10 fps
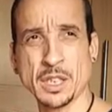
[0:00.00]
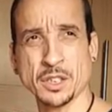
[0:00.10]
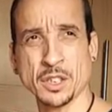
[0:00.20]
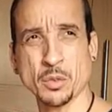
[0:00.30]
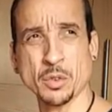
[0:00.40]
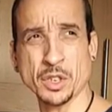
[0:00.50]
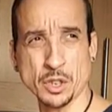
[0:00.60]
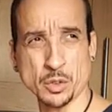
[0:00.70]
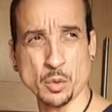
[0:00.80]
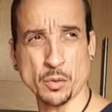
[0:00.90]
Citrulline
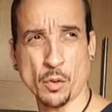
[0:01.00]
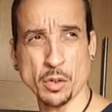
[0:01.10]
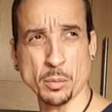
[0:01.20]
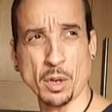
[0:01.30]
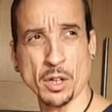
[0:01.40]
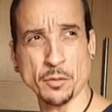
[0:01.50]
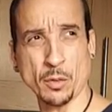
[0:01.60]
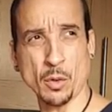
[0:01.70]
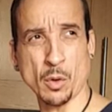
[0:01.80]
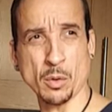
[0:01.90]
is good for the blood
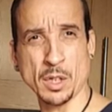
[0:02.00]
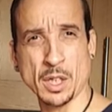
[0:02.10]
flow.